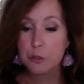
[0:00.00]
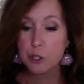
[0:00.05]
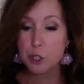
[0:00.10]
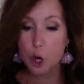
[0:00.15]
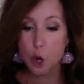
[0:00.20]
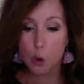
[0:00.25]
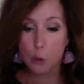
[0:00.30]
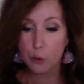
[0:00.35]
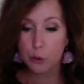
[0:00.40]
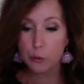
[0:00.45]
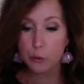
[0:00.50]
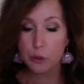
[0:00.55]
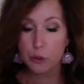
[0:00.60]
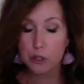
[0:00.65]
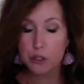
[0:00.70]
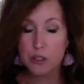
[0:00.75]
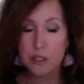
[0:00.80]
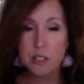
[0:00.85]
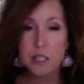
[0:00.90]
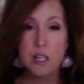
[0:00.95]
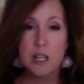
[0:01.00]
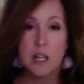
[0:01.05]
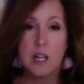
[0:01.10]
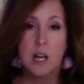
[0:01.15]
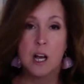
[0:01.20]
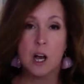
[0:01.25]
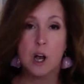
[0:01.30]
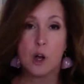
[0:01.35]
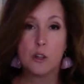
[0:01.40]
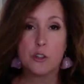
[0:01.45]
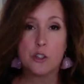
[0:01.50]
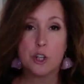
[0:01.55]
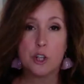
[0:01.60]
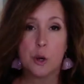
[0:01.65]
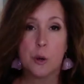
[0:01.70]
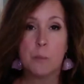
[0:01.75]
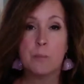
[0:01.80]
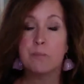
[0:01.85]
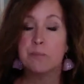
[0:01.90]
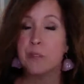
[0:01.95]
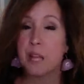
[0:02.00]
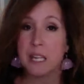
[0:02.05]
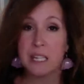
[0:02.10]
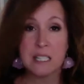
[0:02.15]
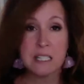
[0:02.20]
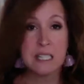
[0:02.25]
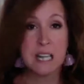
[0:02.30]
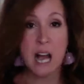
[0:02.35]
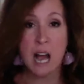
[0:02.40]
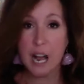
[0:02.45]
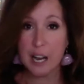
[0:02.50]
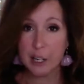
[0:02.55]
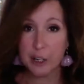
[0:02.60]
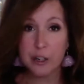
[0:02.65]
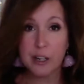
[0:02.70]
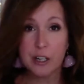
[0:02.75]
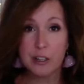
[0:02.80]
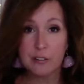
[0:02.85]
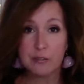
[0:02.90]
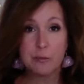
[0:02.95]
It's all yours. Also, my entire